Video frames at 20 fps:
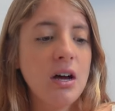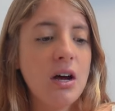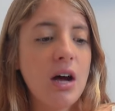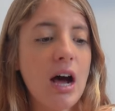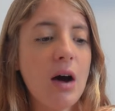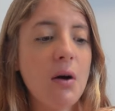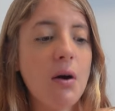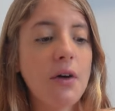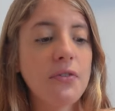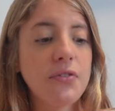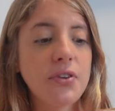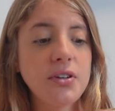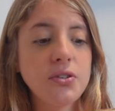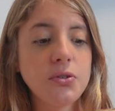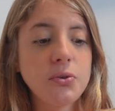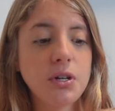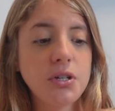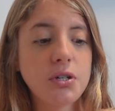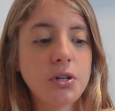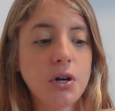How often
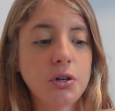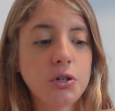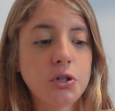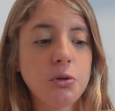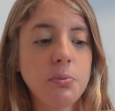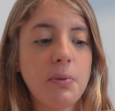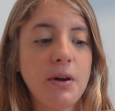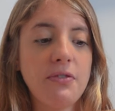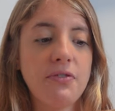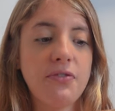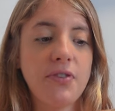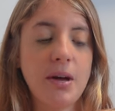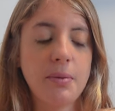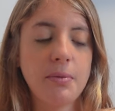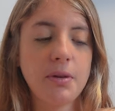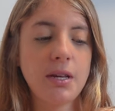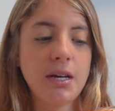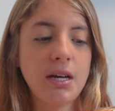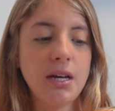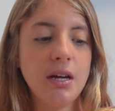do I talk to my
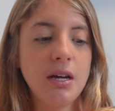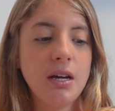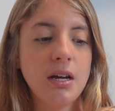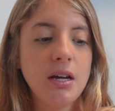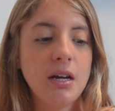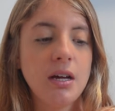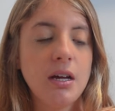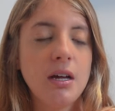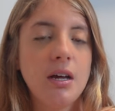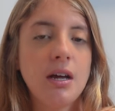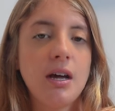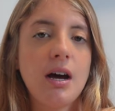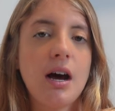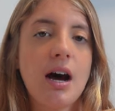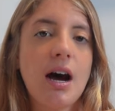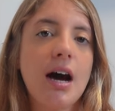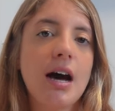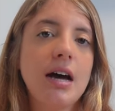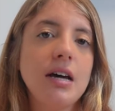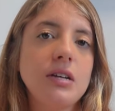family?
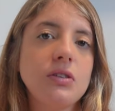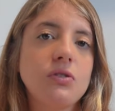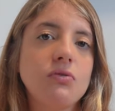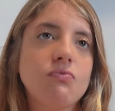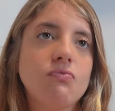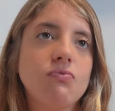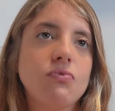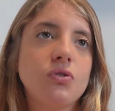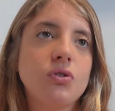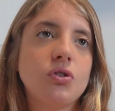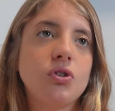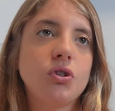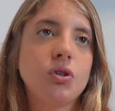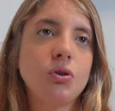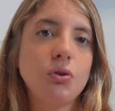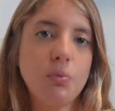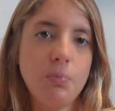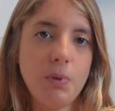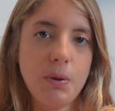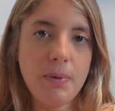I
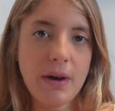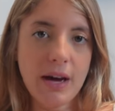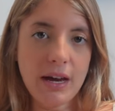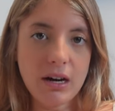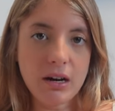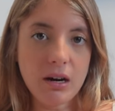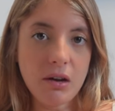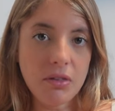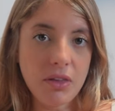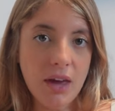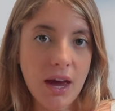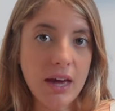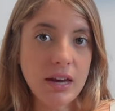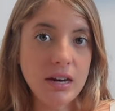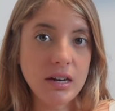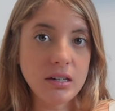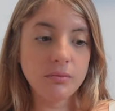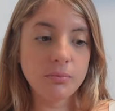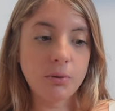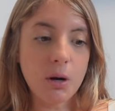should be better at
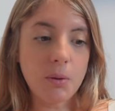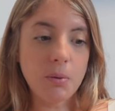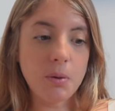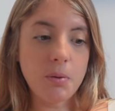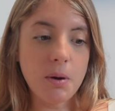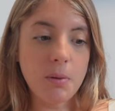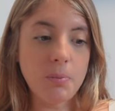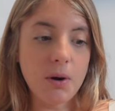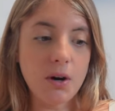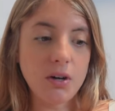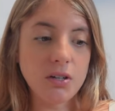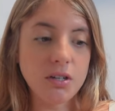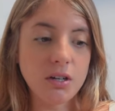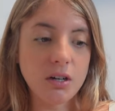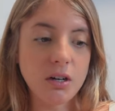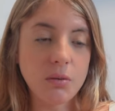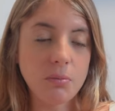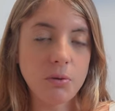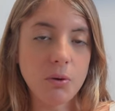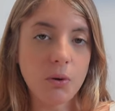that. Probably my parents are
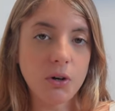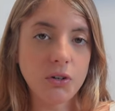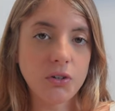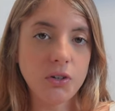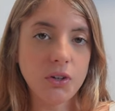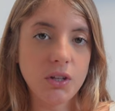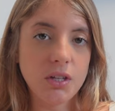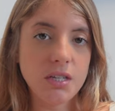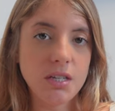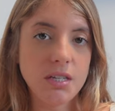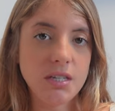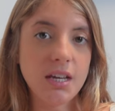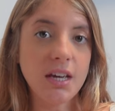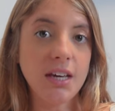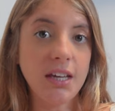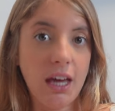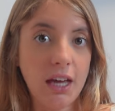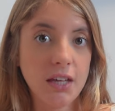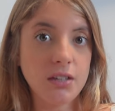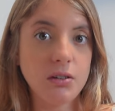gonna be watching this and
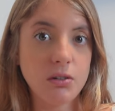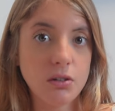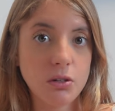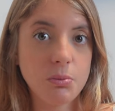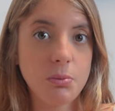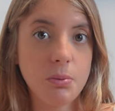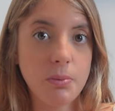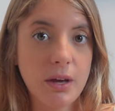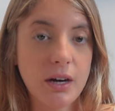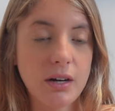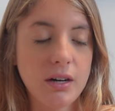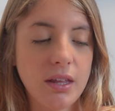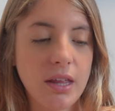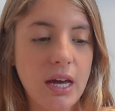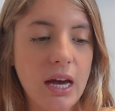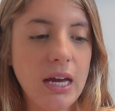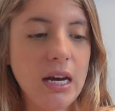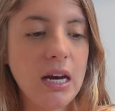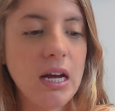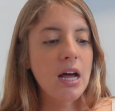saying, yes, you need to be better at
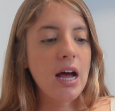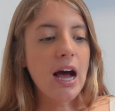that.